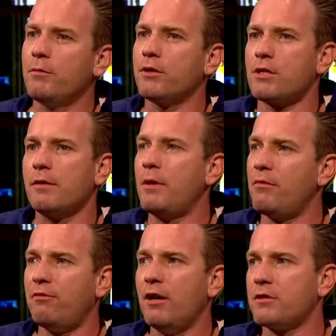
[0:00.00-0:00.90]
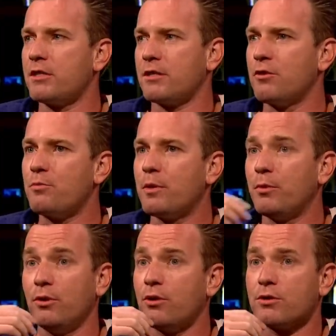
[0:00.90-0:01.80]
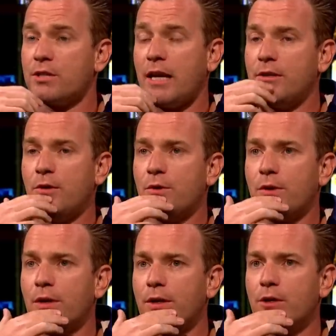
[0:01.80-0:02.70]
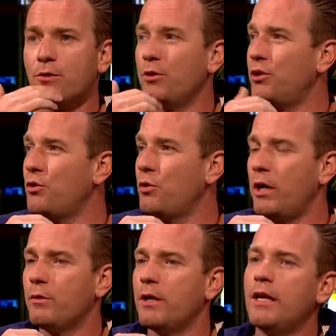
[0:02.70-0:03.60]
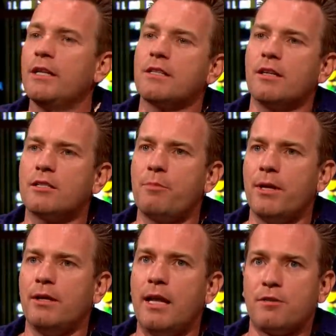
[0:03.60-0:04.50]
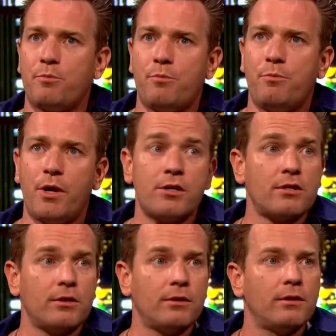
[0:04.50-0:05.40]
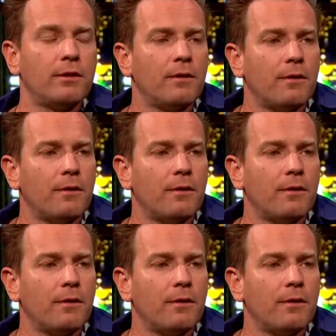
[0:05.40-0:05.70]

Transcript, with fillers: there's like maybe five or six hundred people in the set, and you don't, you don't really know who anyone is, and it's a bit less personal. It must be